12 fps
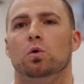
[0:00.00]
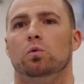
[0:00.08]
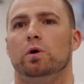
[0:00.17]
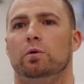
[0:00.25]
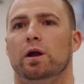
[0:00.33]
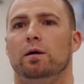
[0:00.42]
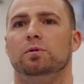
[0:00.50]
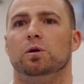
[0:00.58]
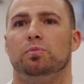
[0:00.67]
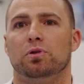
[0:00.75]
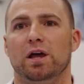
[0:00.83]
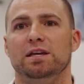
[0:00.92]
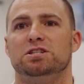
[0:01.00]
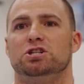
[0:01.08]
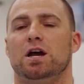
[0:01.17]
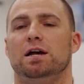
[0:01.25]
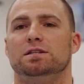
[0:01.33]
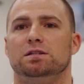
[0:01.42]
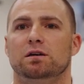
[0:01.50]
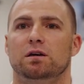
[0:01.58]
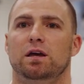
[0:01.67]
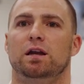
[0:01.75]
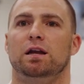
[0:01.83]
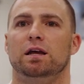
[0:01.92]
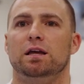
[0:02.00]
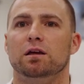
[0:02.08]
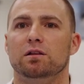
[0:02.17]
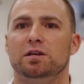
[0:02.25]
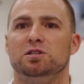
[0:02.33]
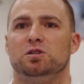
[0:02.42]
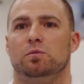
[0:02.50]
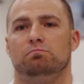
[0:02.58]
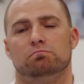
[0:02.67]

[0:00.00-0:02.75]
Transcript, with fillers: We were able to place Shasta in an Achilles